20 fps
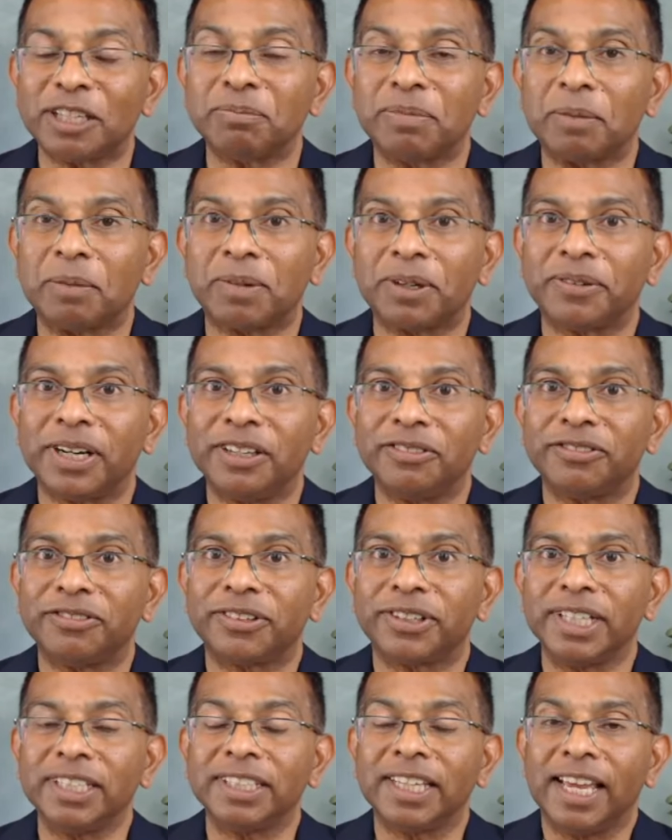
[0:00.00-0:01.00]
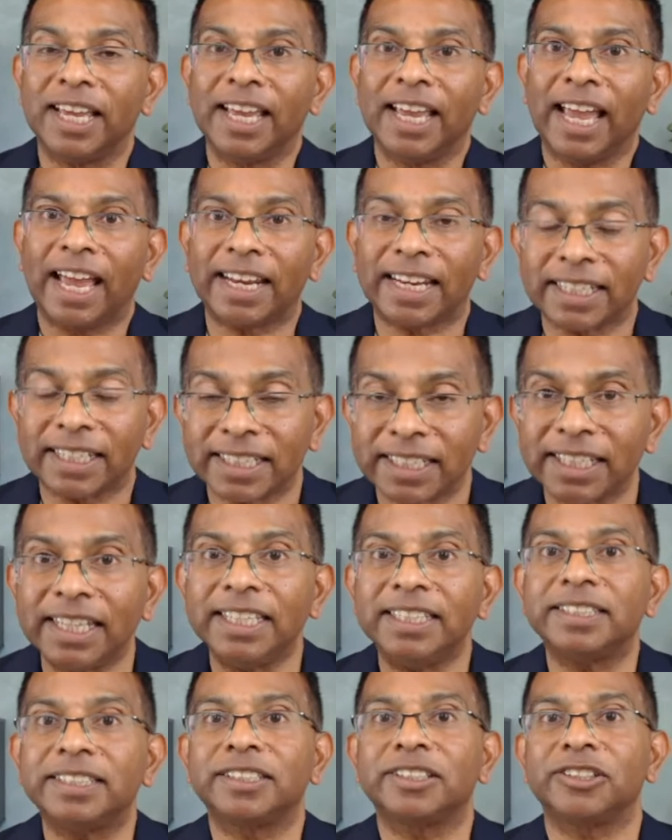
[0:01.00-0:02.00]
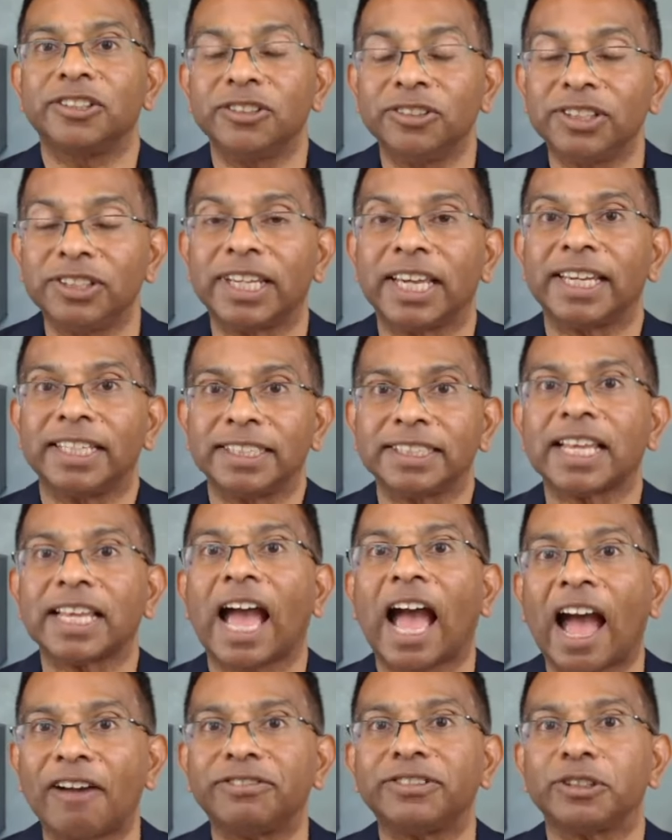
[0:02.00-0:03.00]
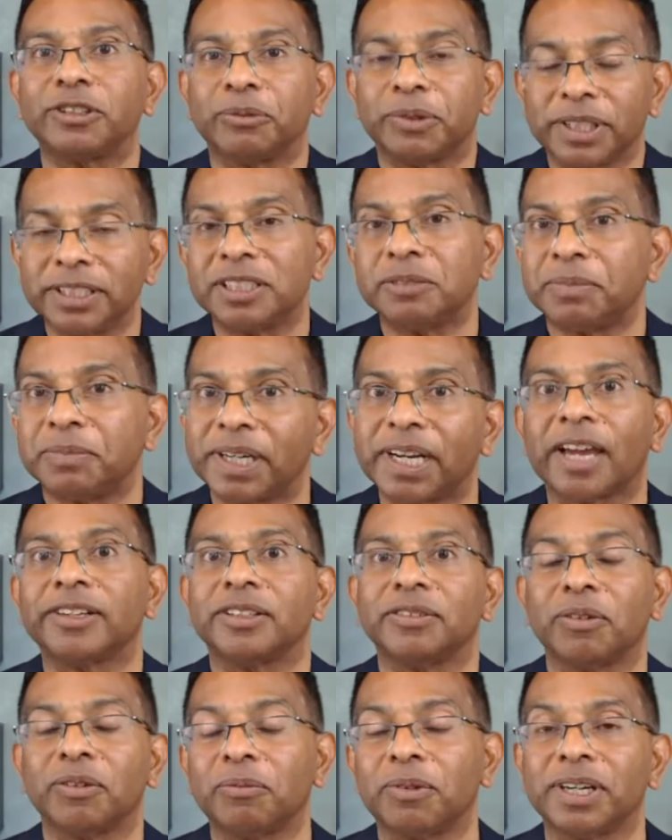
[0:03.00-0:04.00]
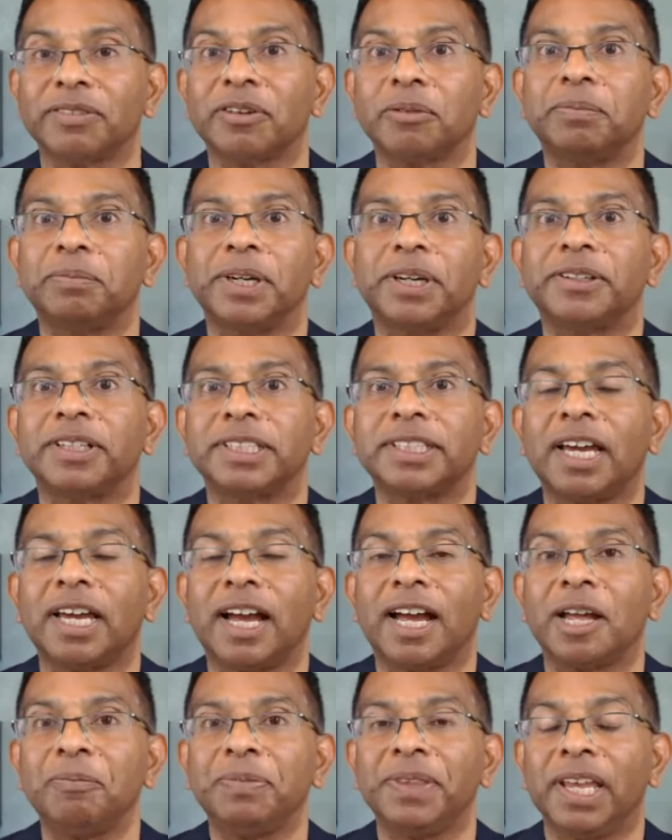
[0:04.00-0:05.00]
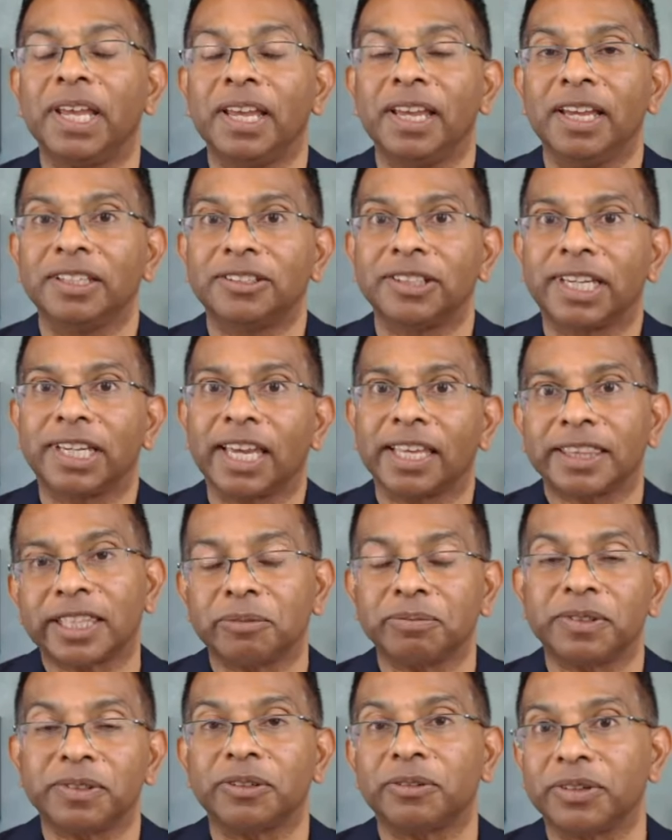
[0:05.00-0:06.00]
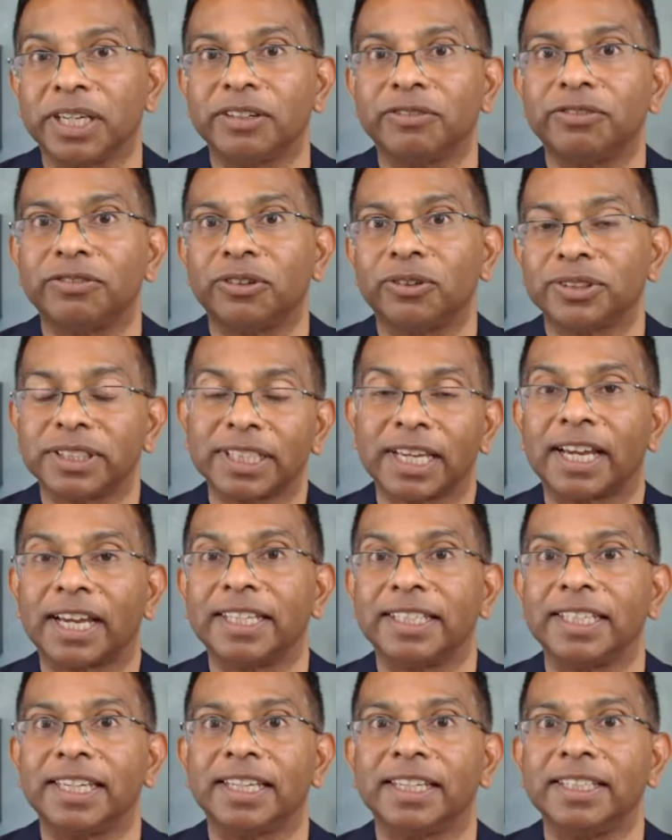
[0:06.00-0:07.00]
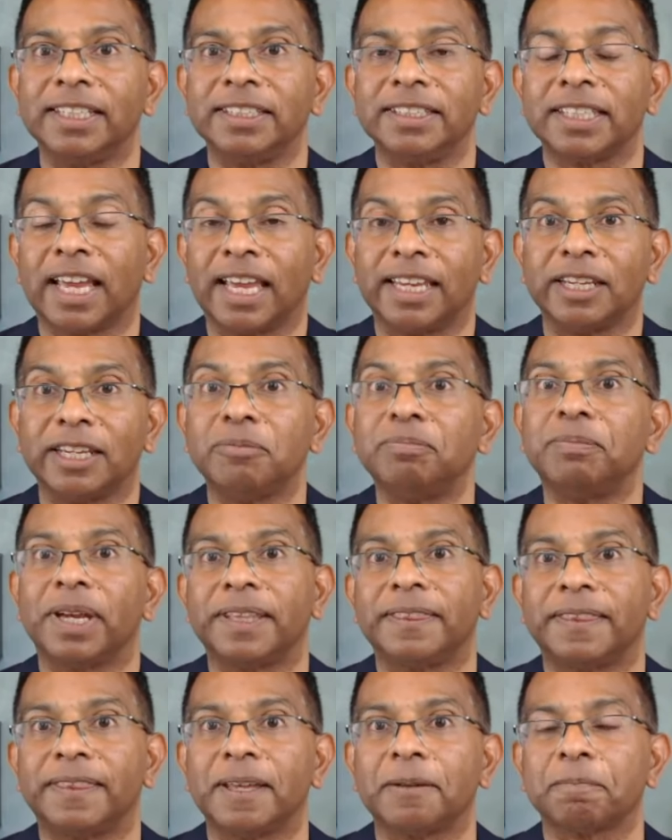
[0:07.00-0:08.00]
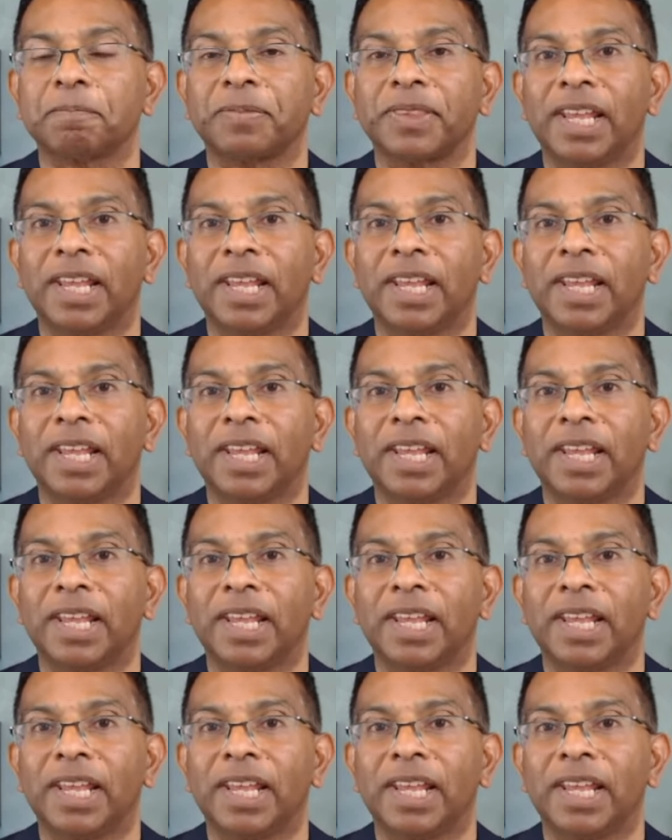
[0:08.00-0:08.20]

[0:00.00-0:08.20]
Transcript: people ready for it, and at least 2 days afterwards, spread out over whatever period of time, to get them to reinforce the ideas and embed them.